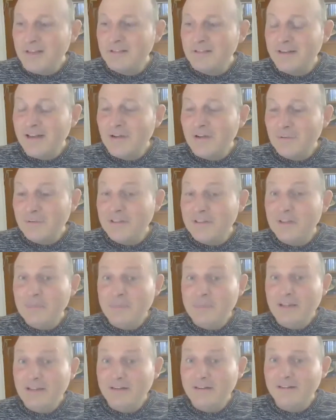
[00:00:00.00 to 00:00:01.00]
that I also
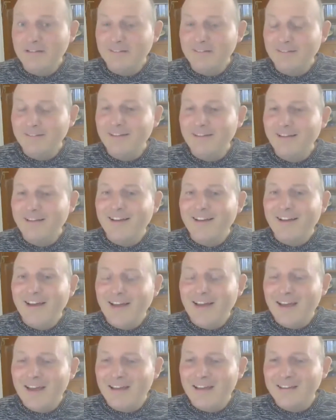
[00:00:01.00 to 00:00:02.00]
make,
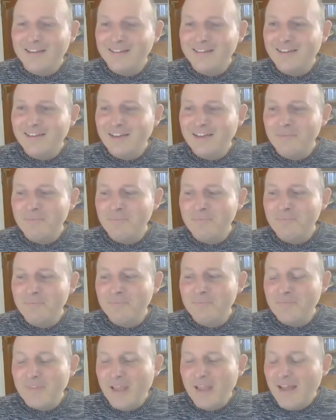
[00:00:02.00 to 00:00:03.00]
and
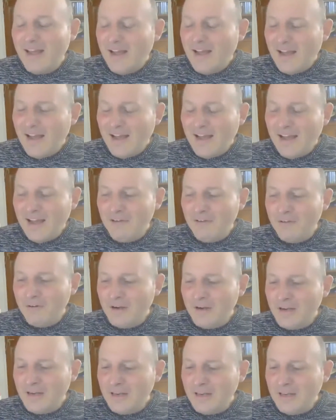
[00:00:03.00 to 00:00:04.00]
um, I
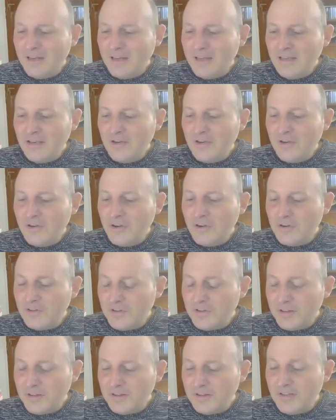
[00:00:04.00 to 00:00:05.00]
really
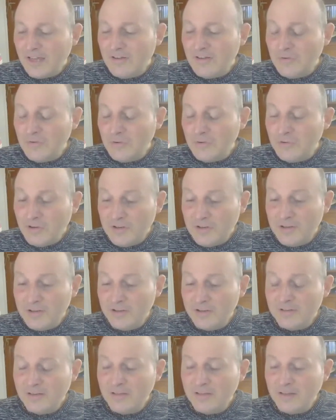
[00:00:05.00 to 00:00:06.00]
notice, I do notice
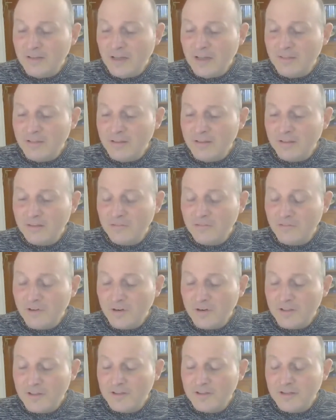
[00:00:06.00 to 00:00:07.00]
it in other
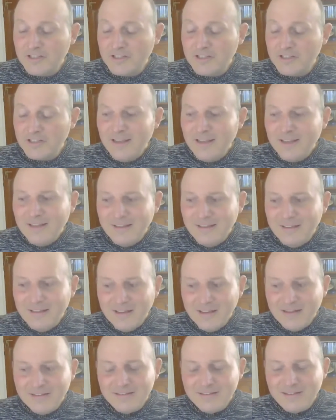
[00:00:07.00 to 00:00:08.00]
constellations.
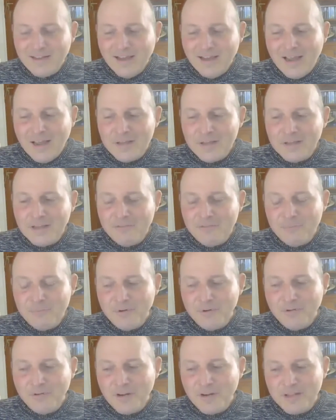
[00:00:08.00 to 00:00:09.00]
Yet as
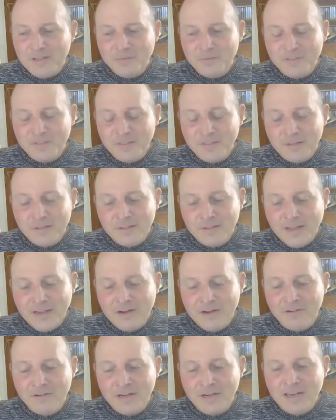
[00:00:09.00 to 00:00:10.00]
I've progressed with this,
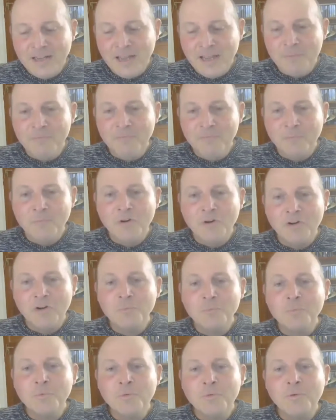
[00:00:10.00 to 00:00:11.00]
I really am a lot
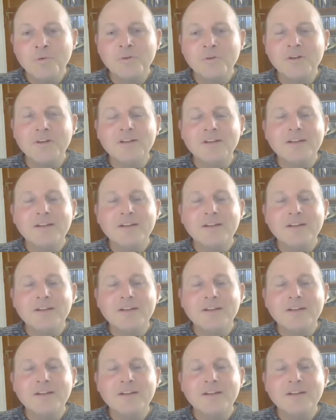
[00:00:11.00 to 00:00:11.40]
more,